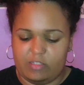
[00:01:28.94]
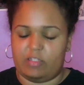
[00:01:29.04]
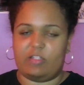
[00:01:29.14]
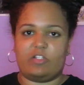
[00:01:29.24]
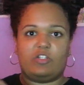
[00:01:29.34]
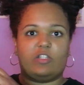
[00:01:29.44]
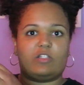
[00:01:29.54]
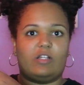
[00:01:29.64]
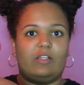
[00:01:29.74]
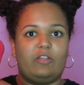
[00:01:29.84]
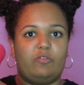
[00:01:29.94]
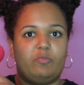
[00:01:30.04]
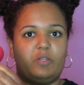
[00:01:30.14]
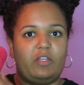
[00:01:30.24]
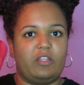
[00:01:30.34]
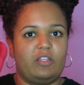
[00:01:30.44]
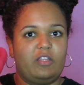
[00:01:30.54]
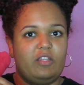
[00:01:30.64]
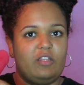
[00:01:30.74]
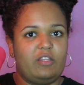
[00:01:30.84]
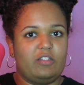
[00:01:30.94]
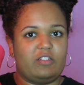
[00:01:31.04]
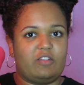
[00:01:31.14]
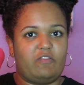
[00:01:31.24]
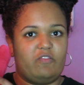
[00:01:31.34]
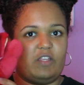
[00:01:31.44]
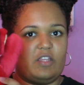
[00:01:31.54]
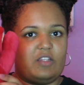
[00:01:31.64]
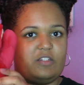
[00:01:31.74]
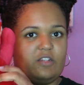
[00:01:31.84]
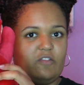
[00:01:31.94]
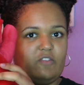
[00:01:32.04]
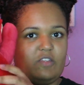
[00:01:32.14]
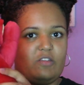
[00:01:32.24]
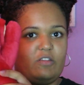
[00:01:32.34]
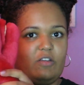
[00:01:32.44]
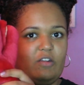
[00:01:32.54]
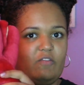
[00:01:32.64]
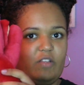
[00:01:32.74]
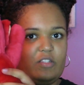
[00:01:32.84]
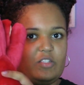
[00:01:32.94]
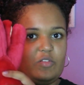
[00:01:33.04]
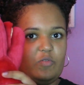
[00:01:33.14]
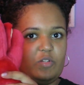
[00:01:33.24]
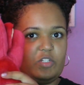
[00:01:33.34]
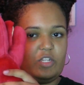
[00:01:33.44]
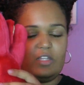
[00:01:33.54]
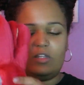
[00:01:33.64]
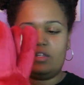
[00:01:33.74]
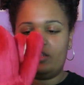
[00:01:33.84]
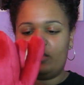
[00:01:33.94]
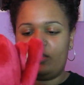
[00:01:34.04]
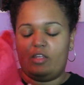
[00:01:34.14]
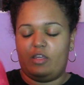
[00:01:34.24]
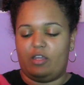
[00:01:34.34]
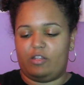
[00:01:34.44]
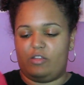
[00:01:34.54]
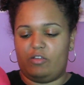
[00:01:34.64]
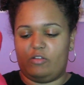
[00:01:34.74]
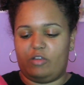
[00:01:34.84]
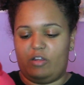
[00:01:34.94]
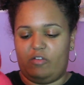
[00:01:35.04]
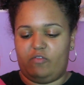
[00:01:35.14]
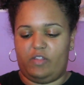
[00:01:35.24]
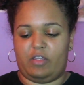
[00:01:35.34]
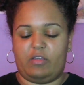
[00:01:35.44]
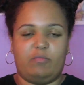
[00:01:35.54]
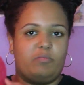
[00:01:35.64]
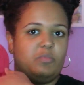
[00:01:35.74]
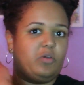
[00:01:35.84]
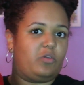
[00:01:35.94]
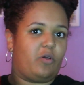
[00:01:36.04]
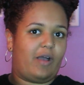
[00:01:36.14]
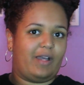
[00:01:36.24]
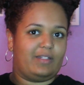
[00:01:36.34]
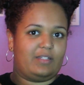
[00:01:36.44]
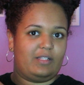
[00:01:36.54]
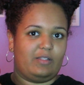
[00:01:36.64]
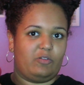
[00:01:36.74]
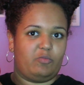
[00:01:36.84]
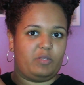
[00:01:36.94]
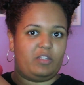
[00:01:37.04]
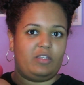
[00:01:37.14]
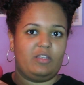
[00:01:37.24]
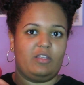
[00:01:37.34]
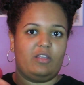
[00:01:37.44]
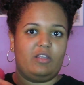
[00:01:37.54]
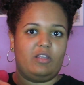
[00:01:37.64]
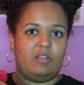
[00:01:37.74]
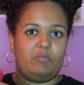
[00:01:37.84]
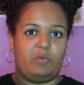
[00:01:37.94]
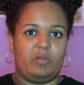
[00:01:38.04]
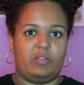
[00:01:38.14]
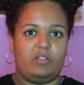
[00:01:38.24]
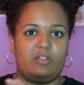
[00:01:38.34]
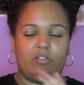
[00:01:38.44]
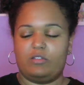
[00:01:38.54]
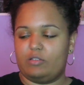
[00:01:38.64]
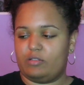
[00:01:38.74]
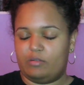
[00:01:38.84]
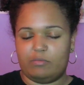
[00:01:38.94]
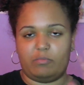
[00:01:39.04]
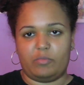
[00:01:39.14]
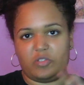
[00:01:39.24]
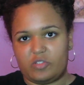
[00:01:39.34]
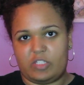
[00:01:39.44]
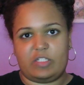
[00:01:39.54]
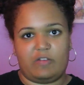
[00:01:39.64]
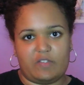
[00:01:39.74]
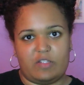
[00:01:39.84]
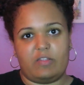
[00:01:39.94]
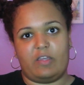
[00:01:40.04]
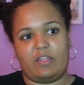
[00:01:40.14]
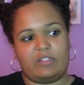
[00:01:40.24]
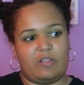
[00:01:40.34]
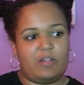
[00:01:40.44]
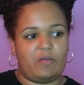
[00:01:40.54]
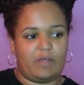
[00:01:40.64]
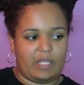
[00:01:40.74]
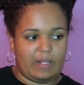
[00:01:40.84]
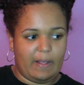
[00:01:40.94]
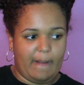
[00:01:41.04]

See, it's just a little bit deflated, enough that you can kind of like squish it and you can kind of like put your hand in a little bit, but most of the stuff's still there. So anyway,